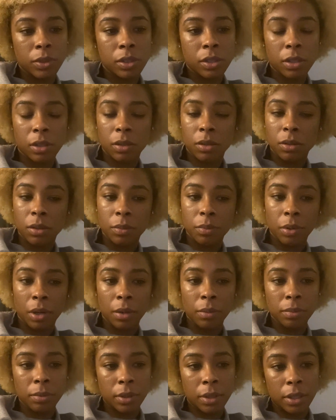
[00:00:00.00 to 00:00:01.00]
so I'm
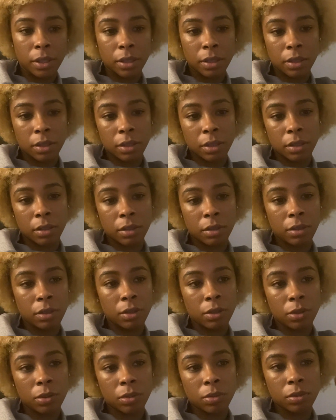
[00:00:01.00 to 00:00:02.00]
probably gonna
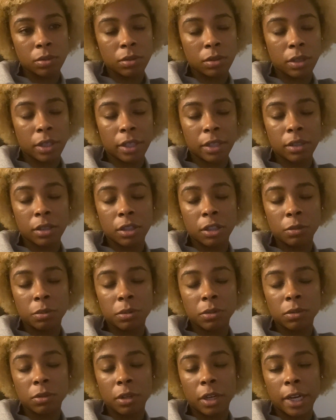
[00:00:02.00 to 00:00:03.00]
do like a
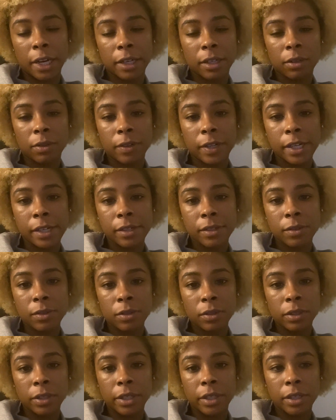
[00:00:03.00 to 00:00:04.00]
couple HackerRanks
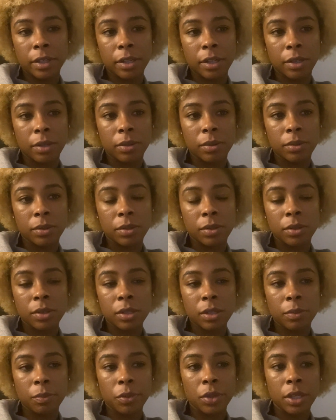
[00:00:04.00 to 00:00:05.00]
or LeetCodes or
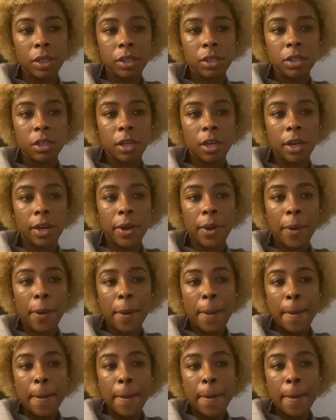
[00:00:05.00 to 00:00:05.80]
something today